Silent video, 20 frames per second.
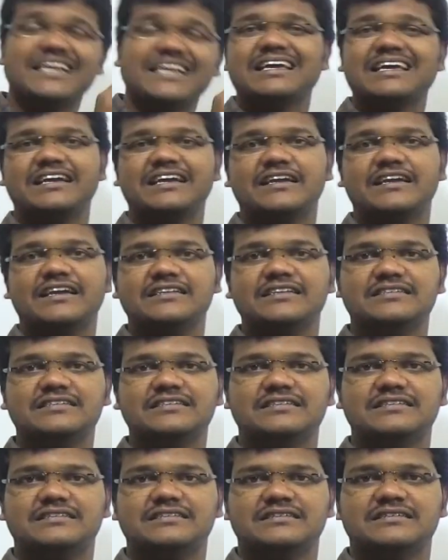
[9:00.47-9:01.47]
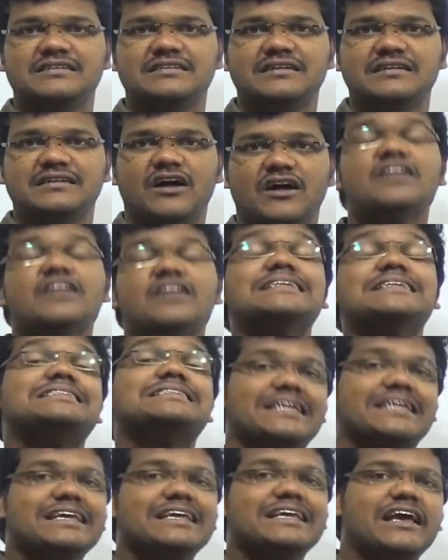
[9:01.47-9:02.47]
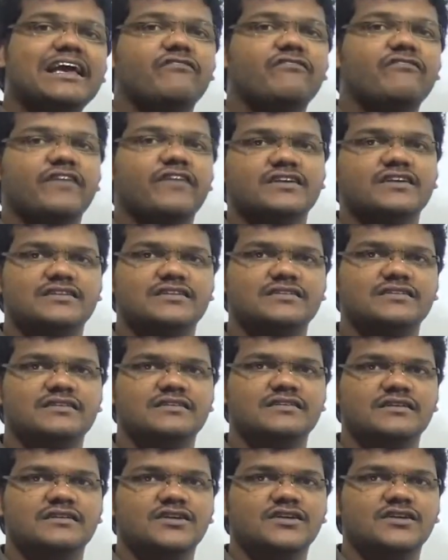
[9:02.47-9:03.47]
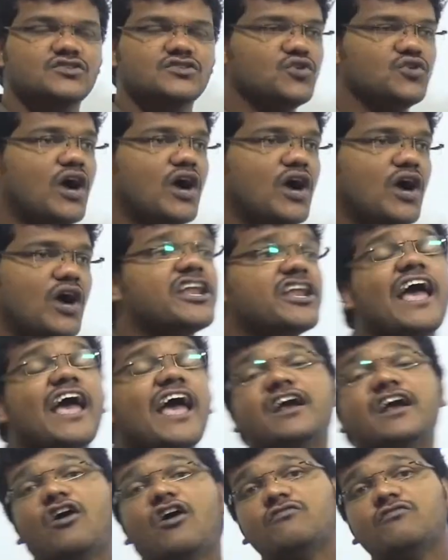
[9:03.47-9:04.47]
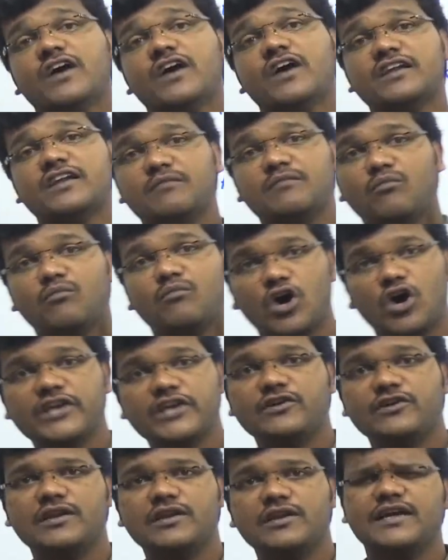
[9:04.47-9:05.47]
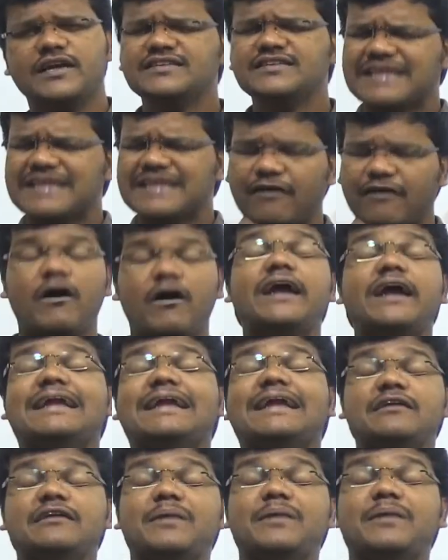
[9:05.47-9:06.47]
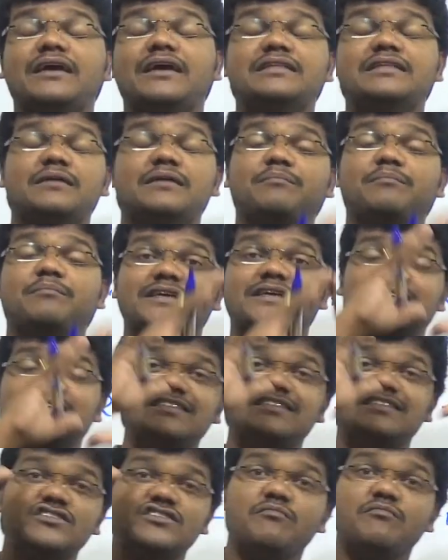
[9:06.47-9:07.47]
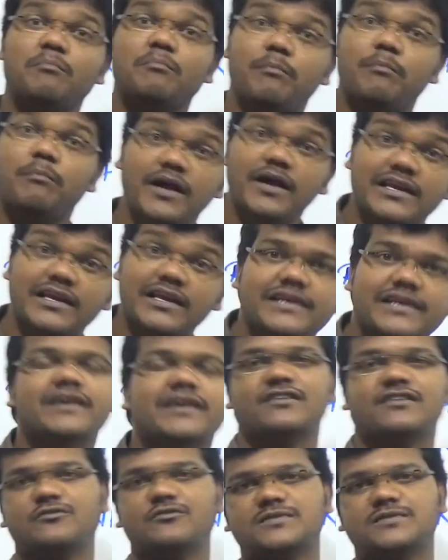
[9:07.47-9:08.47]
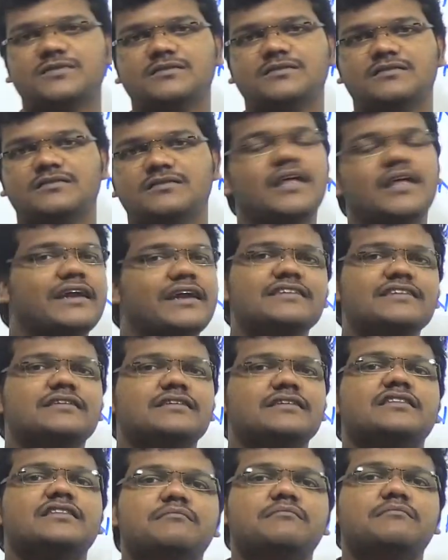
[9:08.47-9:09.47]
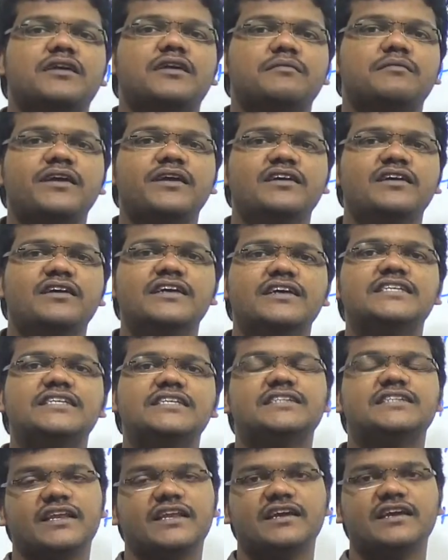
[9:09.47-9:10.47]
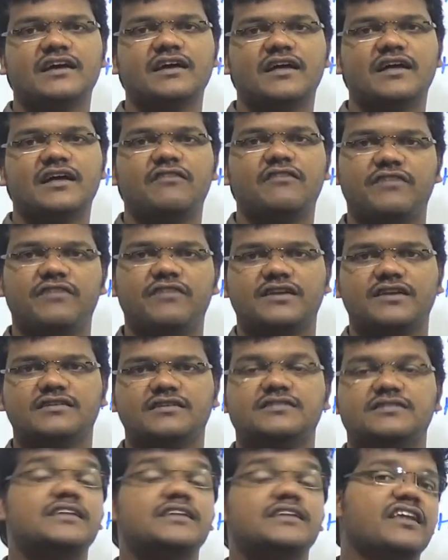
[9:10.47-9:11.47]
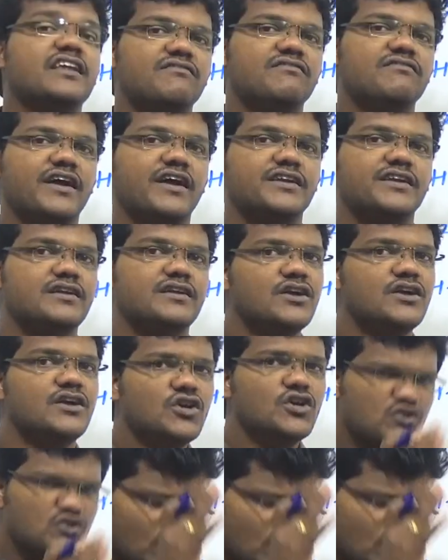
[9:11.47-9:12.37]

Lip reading: hindrance or steric effect. So attack of a molecule is avoided by the presence of bulkier groups. That is nothing but my steric effect, steric factor. So